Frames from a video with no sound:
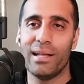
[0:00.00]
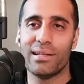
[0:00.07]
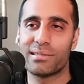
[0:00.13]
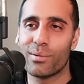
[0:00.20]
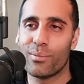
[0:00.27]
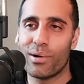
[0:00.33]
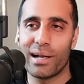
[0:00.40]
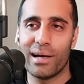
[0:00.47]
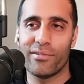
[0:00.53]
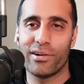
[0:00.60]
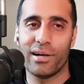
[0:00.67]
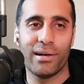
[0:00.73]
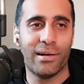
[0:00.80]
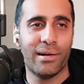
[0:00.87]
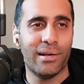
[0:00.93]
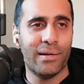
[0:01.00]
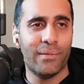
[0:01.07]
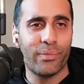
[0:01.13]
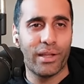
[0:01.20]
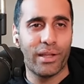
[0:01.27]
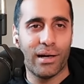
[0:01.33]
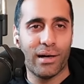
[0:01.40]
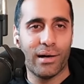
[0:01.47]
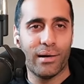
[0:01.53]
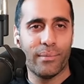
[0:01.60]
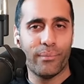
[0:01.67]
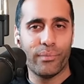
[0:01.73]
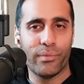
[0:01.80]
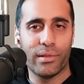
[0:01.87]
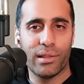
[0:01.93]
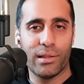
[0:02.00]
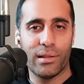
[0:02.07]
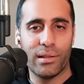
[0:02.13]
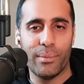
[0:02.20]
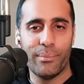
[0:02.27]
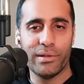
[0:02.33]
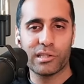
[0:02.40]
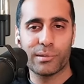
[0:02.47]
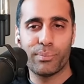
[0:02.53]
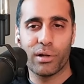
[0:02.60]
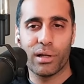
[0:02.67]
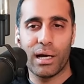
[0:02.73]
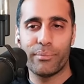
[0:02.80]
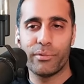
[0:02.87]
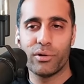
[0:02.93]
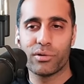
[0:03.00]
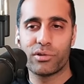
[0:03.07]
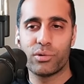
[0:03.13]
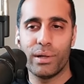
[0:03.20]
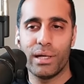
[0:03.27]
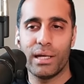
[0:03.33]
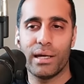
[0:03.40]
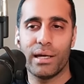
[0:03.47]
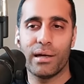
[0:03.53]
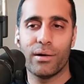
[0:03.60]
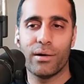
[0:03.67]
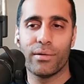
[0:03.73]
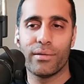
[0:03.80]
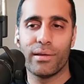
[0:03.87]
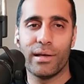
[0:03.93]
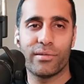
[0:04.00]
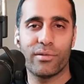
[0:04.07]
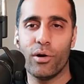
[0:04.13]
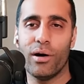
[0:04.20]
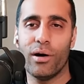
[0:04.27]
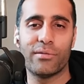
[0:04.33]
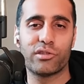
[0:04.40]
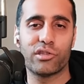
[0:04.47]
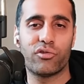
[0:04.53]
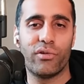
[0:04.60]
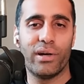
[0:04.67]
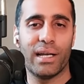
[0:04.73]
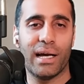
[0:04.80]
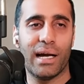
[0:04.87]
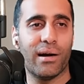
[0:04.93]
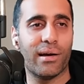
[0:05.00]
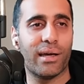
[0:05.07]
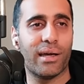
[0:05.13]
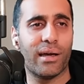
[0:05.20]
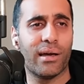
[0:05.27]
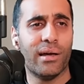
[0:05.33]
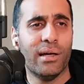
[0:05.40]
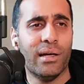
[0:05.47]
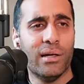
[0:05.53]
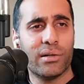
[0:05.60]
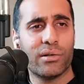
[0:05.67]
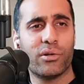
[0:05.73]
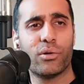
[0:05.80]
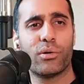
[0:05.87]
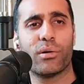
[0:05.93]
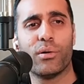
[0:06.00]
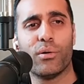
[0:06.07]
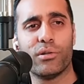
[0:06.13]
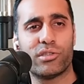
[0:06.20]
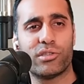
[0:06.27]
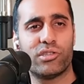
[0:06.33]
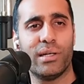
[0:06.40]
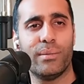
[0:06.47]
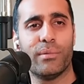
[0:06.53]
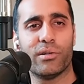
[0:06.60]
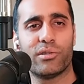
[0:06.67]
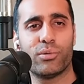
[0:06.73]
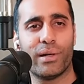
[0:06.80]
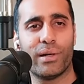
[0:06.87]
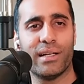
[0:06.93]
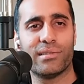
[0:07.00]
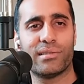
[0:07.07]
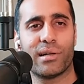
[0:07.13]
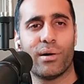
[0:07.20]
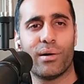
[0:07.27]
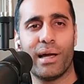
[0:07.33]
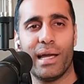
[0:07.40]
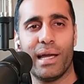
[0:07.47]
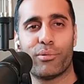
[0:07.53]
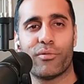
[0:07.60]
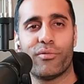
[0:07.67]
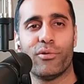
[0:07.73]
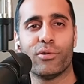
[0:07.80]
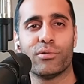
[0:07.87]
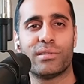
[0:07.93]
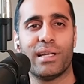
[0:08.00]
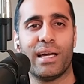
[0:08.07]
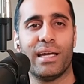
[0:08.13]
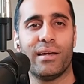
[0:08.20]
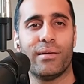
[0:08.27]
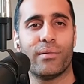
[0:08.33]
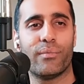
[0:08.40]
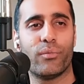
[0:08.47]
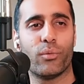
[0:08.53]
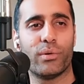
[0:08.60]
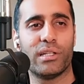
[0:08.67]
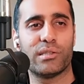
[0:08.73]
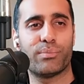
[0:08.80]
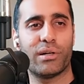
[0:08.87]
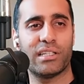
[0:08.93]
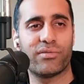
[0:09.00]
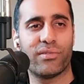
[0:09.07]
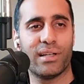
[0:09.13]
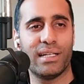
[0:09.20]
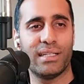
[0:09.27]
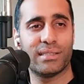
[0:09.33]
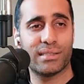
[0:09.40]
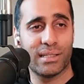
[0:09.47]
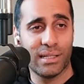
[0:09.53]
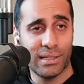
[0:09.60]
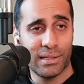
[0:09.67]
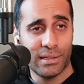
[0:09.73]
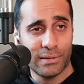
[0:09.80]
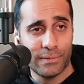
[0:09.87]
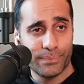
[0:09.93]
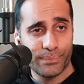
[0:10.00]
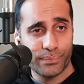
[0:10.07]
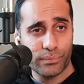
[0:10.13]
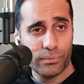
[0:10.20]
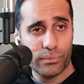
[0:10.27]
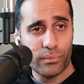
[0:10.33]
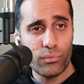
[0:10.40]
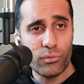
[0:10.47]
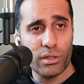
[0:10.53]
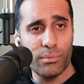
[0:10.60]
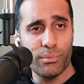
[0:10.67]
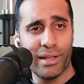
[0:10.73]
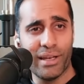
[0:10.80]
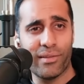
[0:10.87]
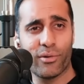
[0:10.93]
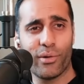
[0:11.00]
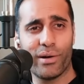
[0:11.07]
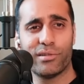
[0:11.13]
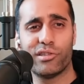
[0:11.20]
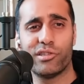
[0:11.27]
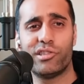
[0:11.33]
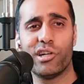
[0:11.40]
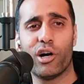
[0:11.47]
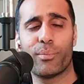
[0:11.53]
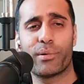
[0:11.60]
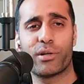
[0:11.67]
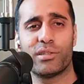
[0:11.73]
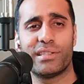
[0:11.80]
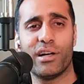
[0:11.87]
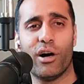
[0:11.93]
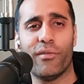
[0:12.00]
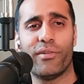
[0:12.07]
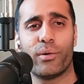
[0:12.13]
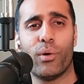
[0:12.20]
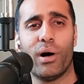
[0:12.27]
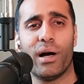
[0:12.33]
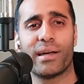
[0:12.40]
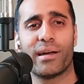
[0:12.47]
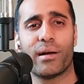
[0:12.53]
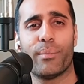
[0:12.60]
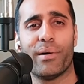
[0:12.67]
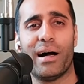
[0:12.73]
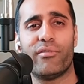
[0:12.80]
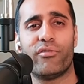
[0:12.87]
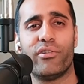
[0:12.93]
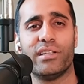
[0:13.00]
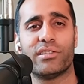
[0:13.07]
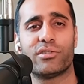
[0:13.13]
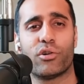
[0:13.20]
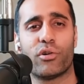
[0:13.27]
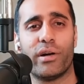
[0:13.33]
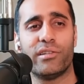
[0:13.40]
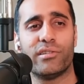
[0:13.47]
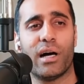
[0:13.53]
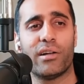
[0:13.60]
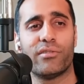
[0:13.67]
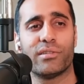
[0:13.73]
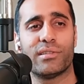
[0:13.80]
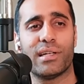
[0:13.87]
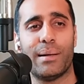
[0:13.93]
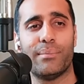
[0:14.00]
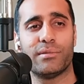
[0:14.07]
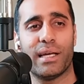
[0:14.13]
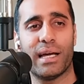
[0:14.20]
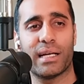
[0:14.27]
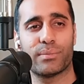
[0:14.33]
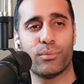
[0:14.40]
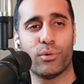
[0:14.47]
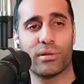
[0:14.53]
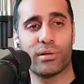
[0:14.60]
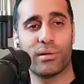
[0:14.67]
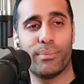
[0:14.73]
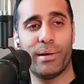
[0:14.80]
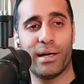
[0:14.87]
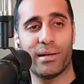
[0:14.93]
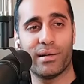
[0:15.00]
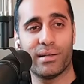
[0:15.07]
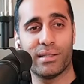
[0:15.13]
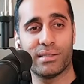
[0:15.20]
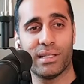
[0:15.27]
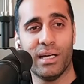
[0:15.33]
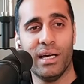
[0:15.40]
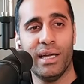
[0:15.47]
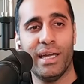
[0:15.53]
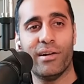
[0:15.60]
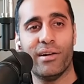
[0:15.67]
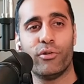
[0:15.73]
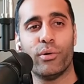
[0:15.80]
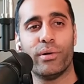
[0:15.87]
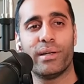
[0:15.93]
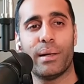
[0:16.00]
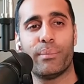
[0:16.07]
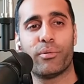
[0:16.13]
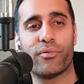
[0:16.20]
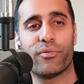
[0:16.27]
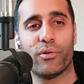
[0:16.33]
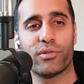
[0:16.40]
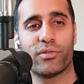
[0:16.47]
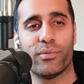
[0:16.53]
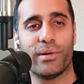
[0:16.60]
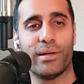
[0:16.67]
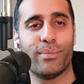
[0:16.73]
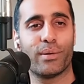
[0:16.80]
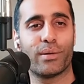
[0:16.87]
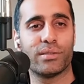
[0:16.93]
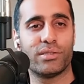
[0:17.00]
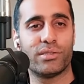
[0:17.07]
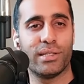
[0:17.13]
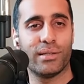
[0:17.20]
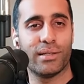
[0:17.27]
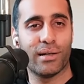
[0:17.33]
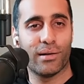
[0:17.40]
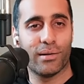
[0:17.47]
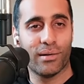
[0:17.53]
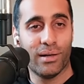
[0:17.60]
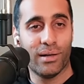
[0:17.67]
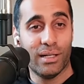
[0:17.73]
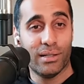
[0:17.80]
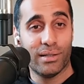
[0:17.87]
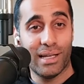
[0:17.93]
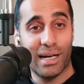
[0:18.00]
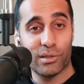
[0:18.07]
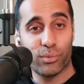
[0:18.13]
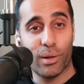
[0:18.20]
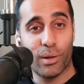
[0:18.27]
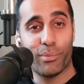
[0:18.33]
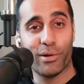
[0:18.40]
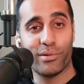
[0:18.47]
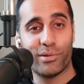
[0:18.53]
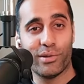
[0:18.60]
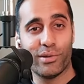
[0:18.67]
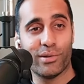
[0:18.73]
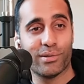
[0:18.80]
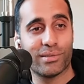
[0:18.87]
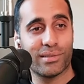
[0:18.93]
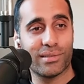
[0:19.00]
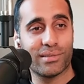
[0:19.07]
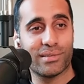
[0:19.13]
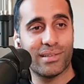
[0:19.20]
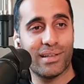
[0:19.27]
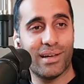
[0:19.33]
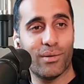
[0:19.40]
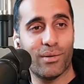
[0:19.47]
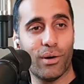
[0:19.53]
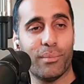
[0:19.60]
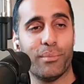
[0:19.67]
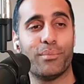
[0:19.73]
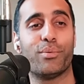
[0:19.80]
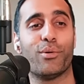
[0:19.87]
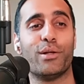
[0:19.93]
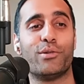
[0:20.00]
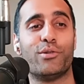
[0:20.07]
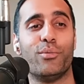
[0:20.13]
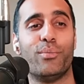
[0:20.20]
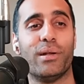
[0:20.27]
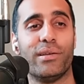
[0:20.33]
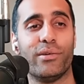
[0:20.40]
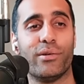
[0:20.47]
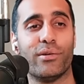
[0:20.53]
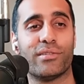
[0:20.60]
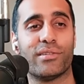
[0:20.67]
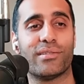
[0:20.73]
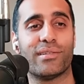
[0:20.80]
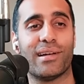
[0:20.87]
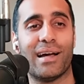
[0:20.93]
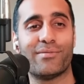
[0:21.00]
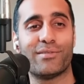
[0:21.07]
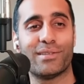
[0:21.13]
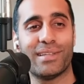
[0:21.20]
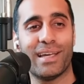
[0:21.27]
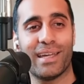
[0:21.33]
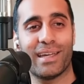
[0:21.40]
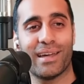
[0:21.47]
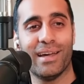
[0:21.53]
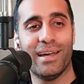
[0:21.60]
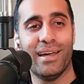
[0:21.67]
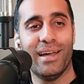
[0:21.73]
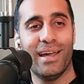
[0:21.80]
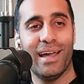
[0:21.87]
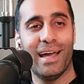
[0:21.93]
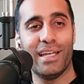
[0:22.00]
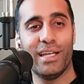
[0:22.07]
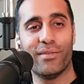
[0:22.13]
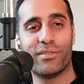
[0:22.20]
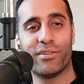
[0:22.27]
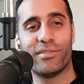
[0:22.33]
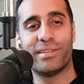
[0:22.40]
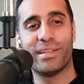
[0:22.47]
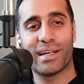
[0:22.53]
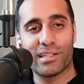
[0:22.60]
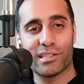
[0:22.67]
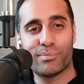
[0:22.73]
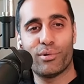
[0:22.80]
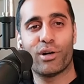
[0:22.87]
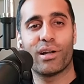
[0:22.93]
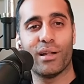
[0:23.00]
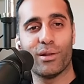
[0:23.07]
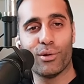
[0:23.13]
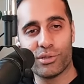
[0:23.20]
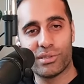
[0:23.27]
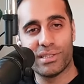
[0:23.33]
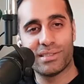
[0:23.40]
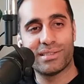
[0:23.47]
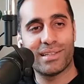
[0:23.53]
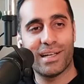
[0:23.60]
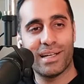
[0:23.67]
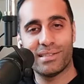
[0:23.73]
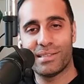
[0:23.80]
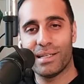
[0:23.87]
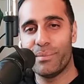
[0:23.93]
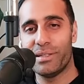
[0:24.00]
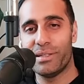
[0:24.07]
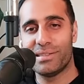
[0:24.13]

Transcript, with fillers: list or whatever. Um, let me just pull up your tweet here on this. oh, I'll just read it out here. Google launched Gmail 20 years ago on April Fool's Day with this press release. Many thought it was a joke because it offered one gigabyte of free storage, 100 times X more than competitors. It ruined April Fool's for me because Gmail now has 1.2 users, 1.2 billion users, and I have to take any of the ridiculous product launches today semi